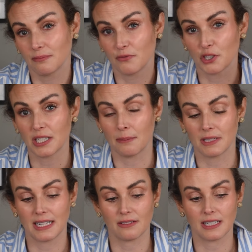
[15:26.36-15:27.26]
for some a
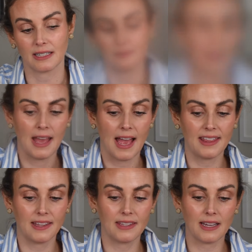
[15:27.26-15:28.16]
downside.
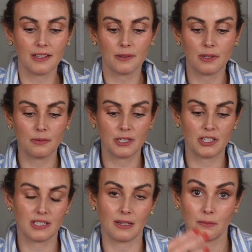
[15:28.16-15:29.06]
And then the other one, which
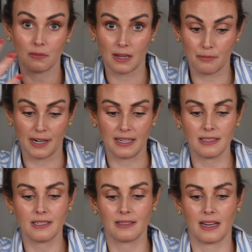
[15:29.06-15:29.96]
is a
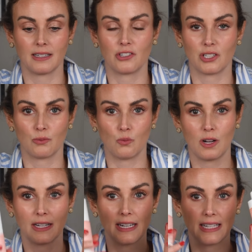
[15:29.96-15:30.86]
brand, not just
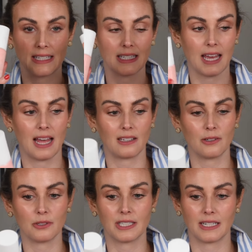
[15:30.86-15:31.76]
one, is the
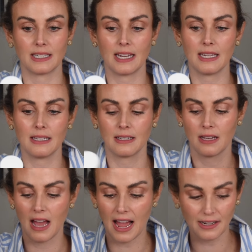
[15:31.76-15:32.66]
Hello Sunday.
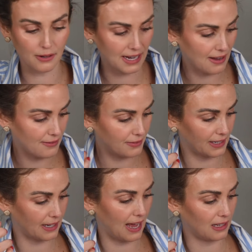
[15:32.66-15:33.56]
I know I have
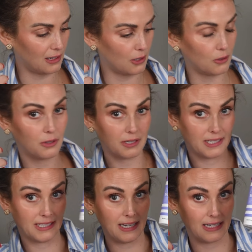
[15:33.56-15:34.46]
like Hello
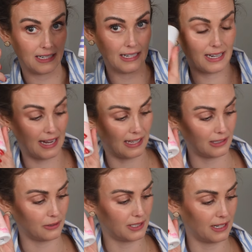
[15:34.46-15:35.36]
Sunny and
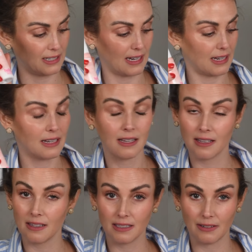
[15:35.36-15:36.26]
Hello Sunday,
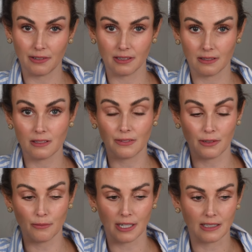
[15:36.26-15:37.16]
different
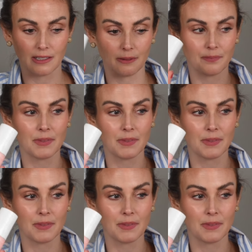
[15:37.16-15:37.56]
different brands though.